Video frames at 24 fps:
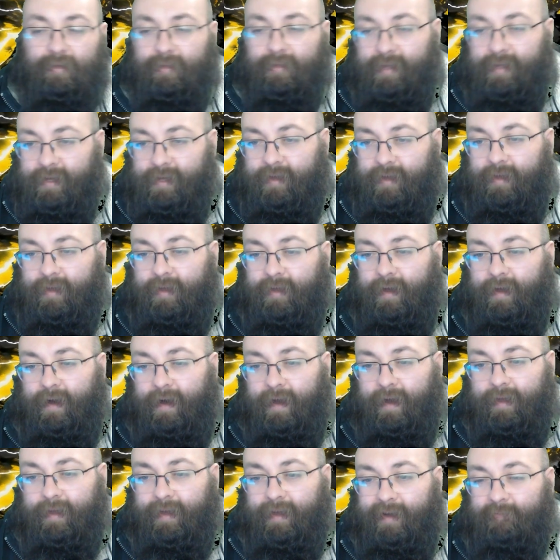a unique.
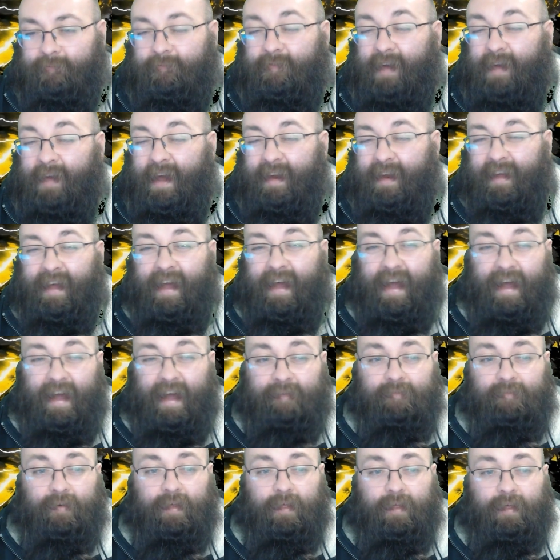I am very
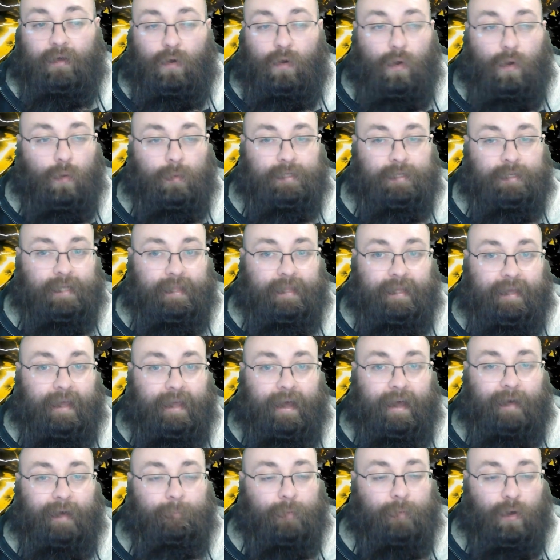heavily always in the
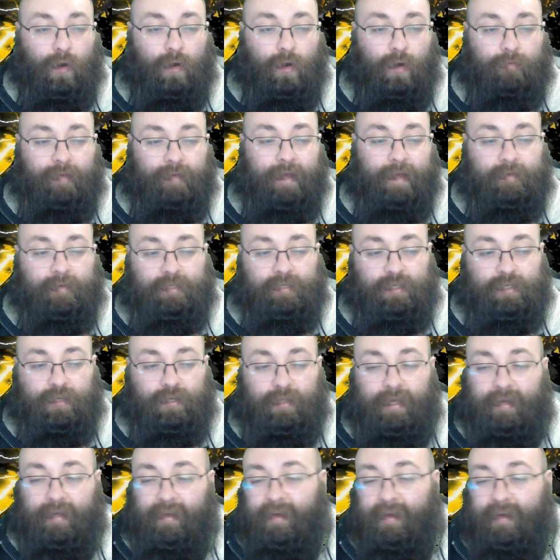camp of if it's
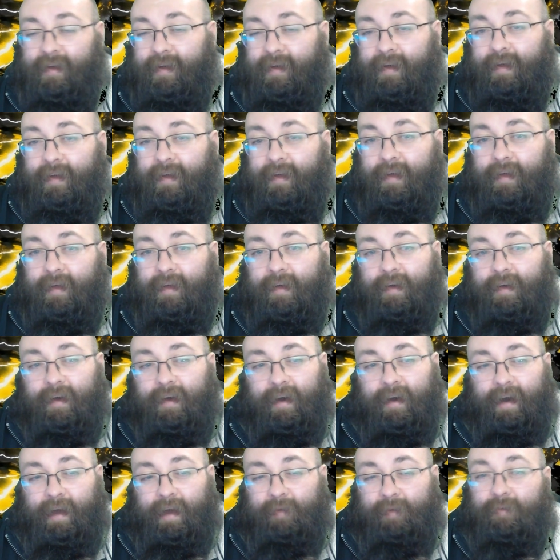unique,
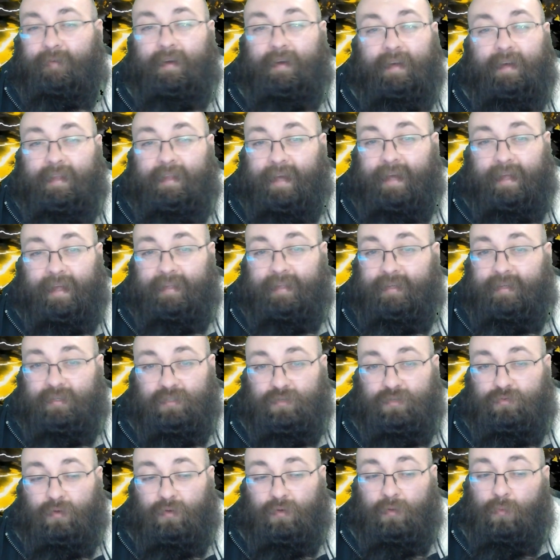I really tend to
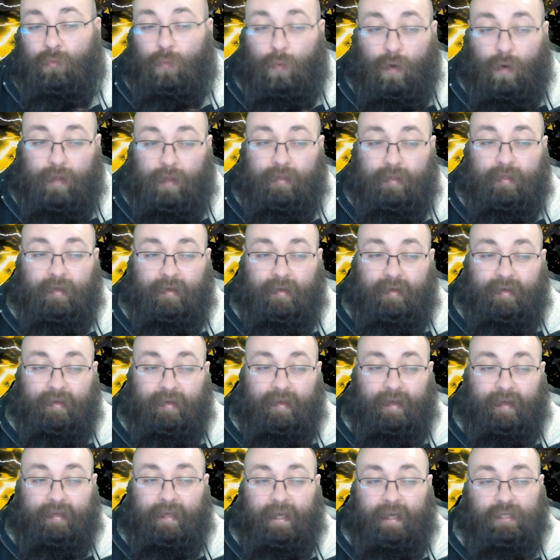just run 1.
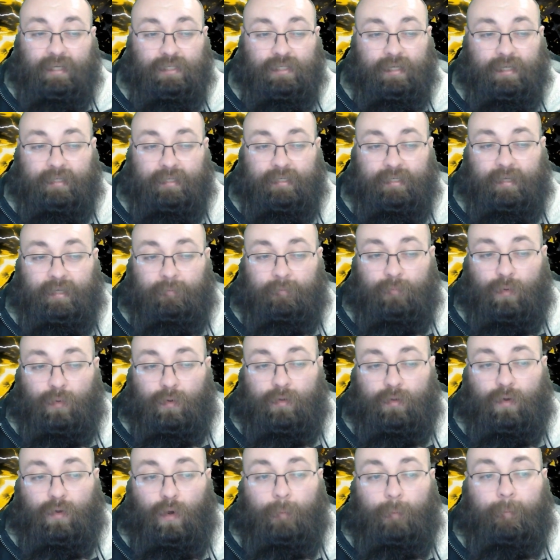Occasionally in some more
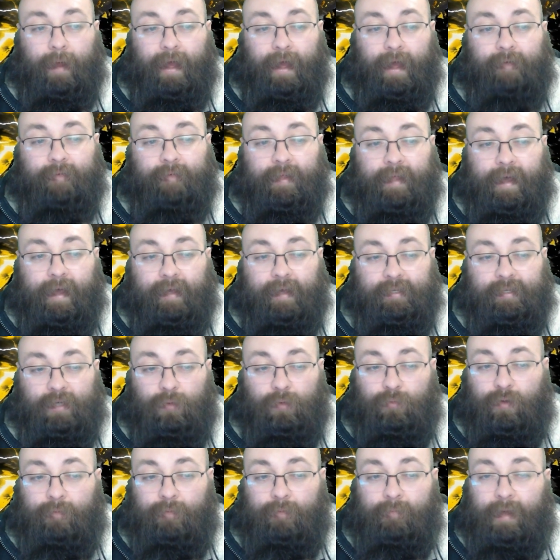comp heavy decks
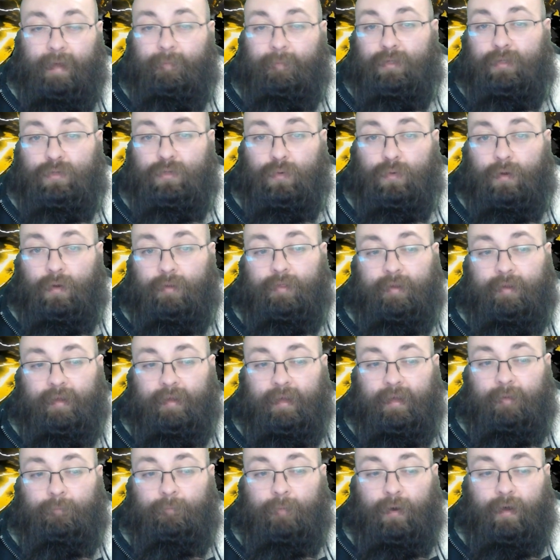I'll run maybe 2 or
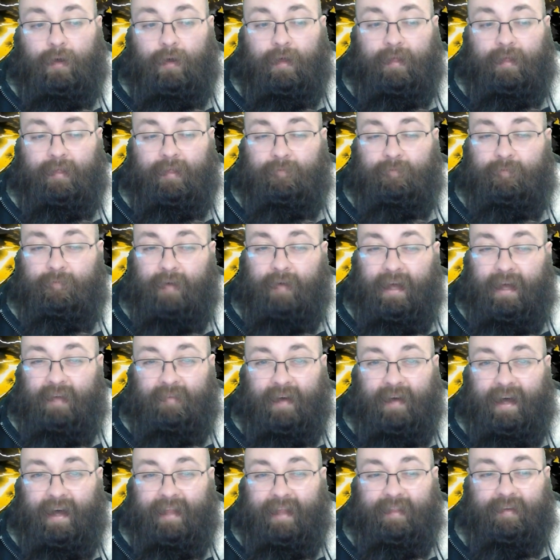3, but in a
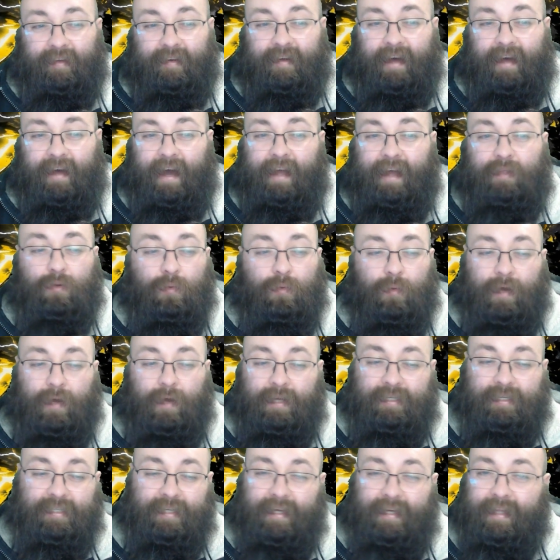5-hander I don't want
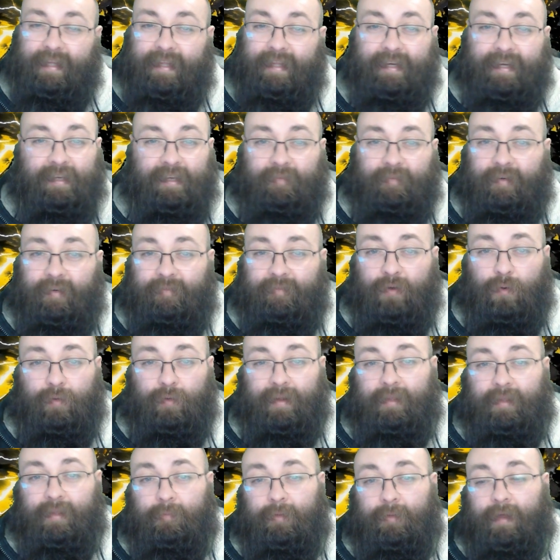to see this if I've
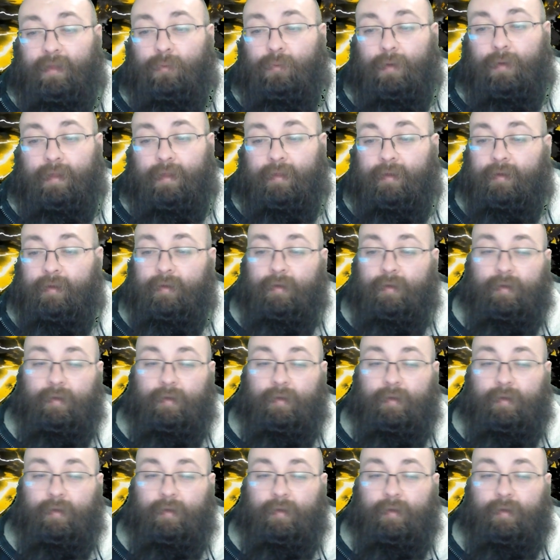already played 1.